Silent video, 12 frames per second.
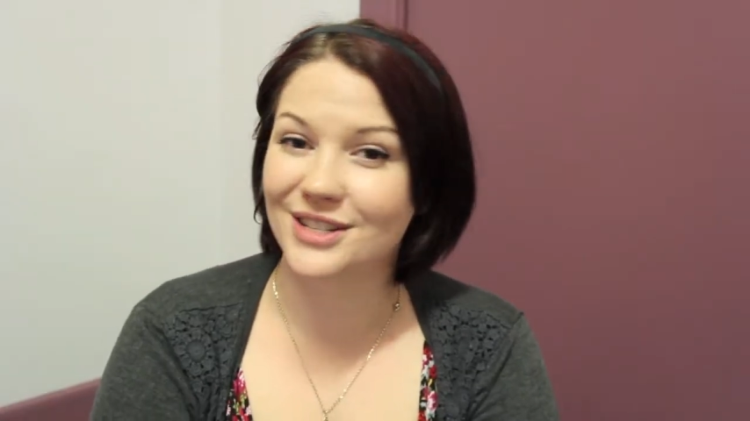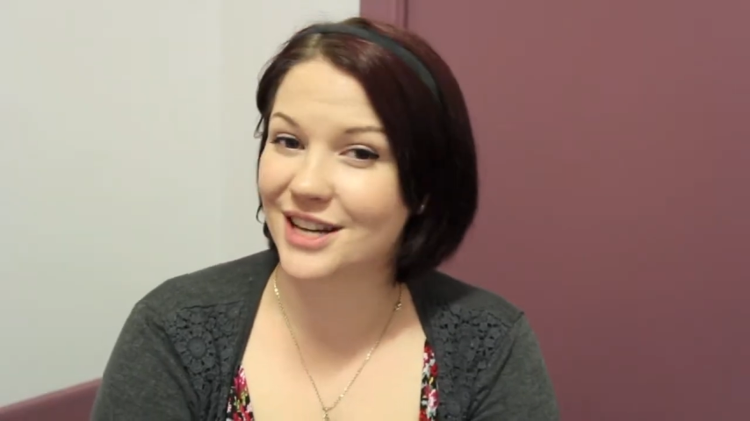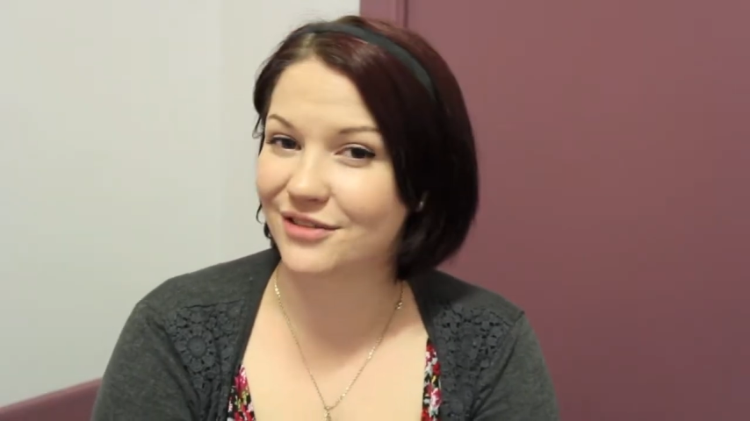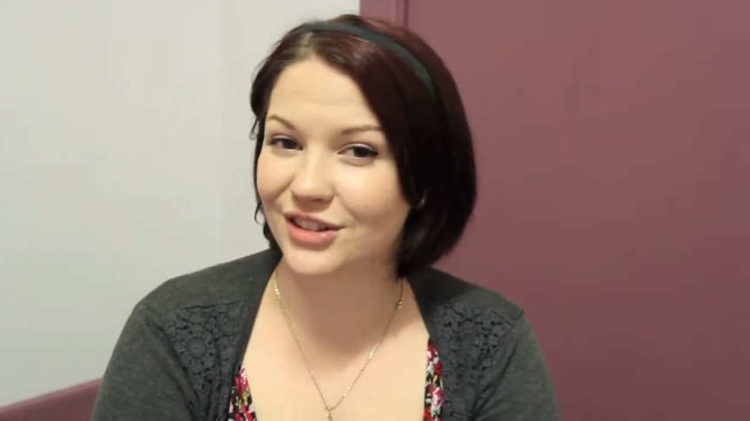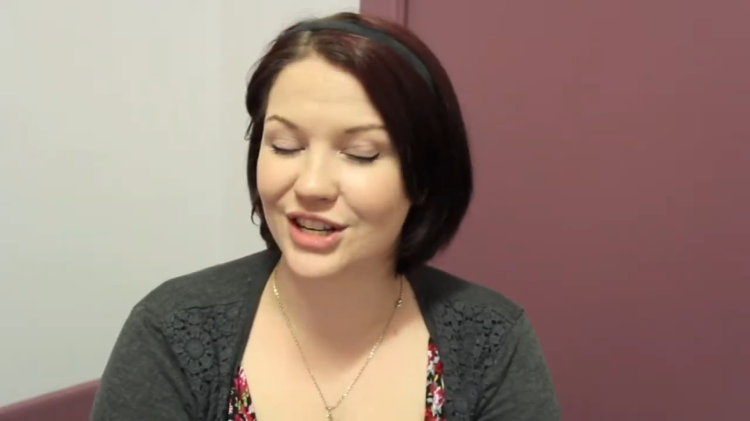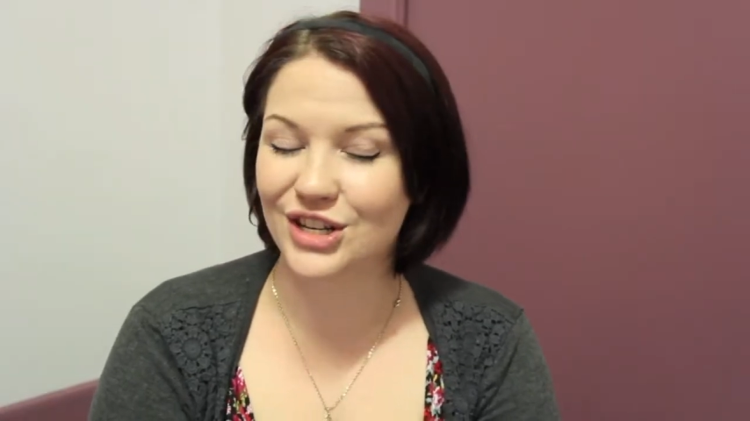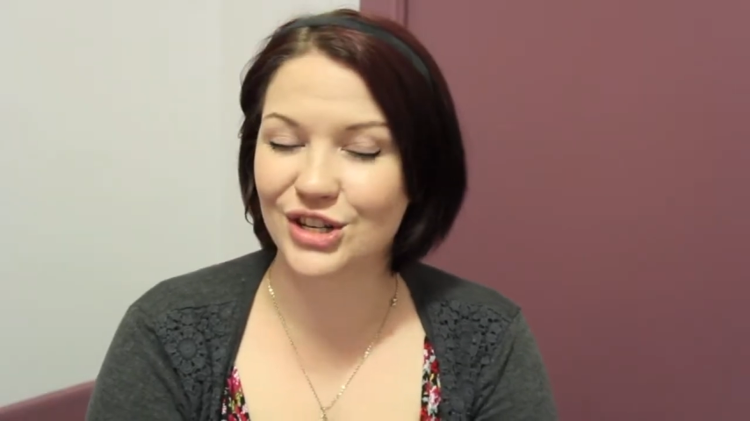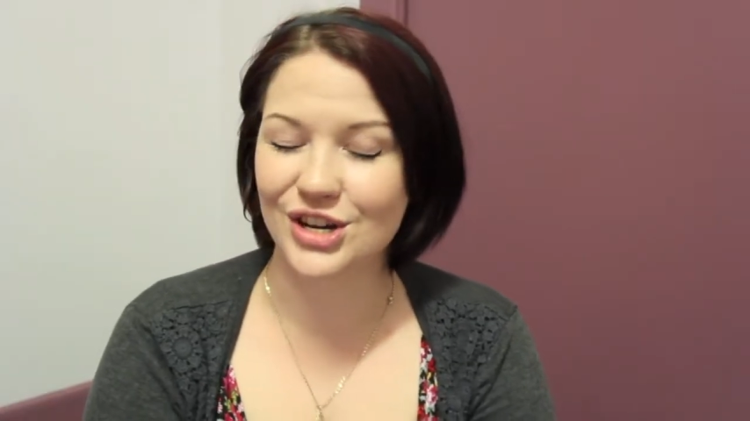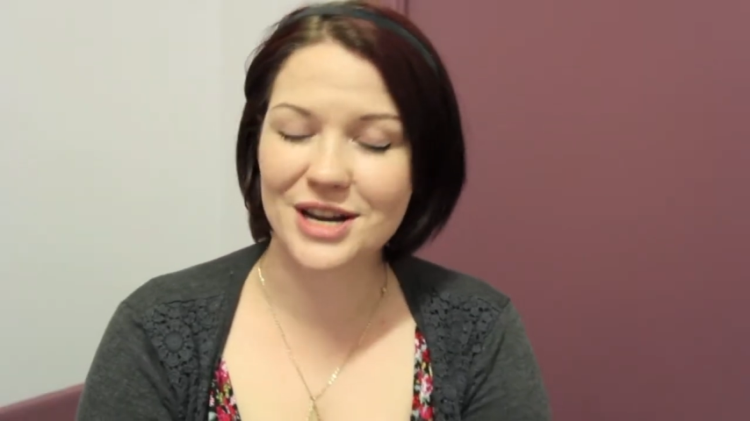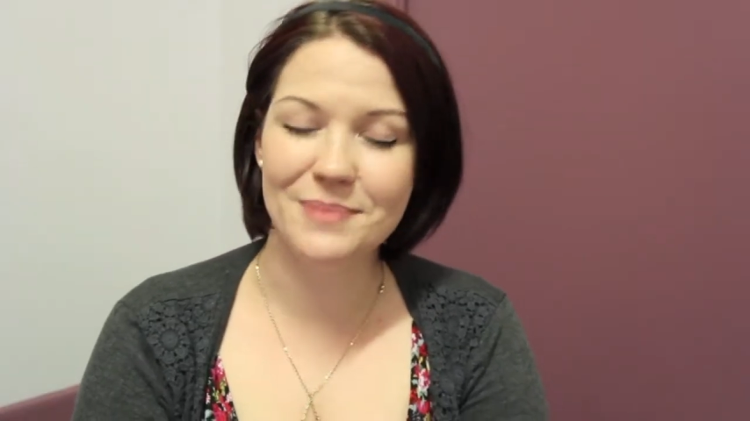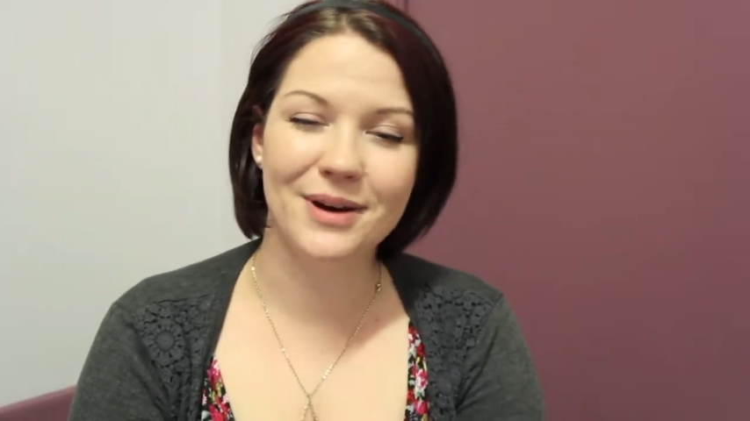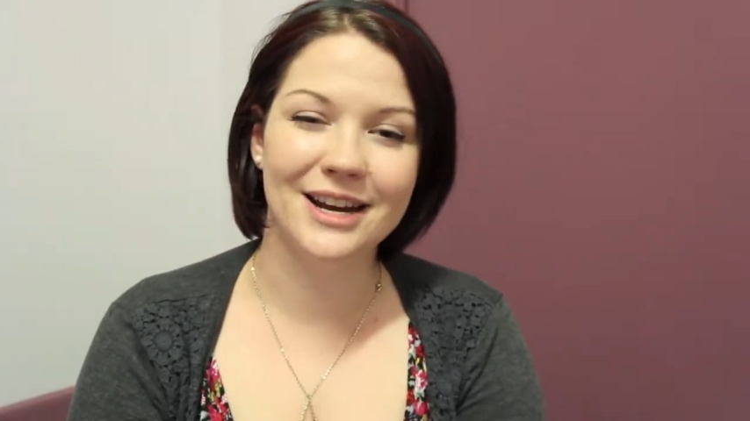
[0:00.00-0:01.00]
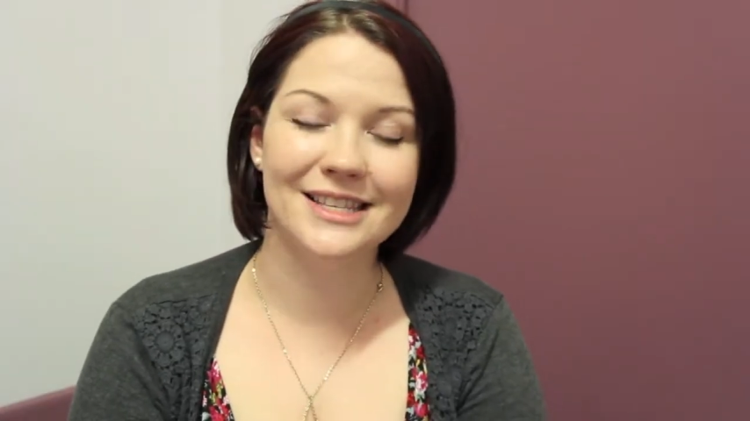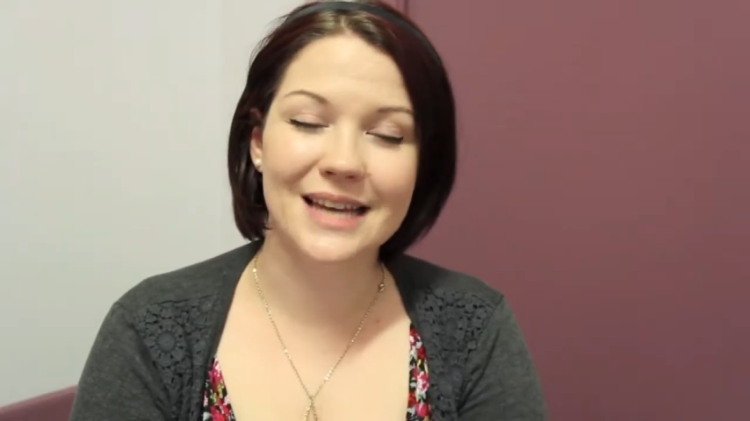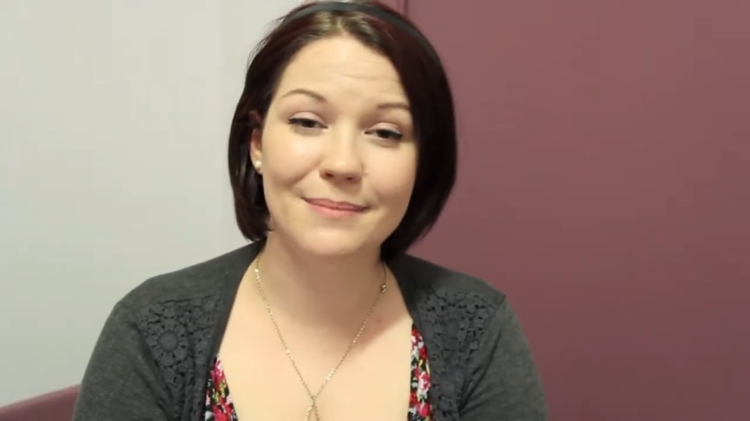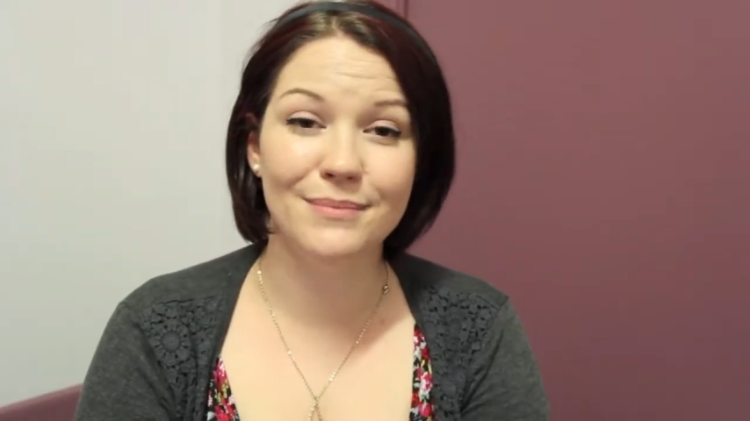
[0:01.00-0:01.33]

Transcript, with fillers: you definitely should, but it's a